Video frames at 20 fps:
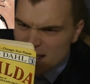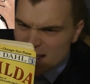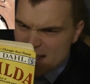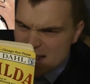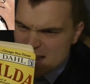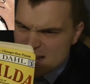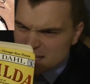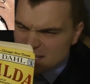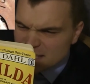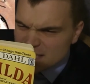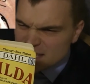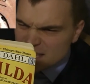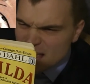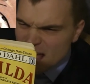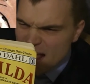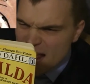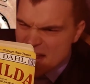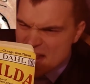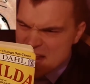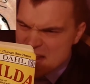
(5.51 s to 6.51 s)
Eat!
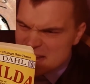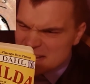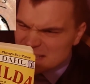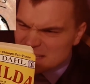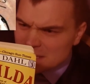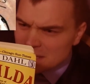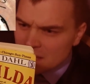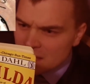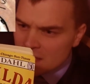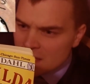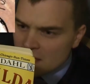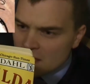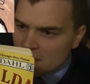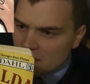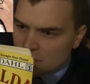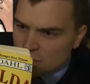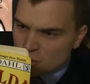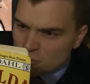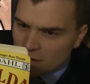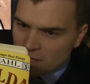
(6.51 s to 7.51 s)
Eat!"
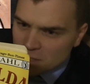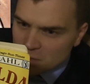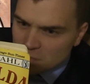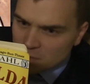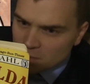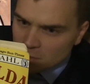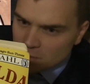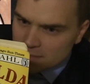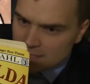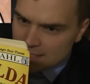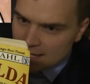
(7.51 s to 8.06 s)
the Trunchbull was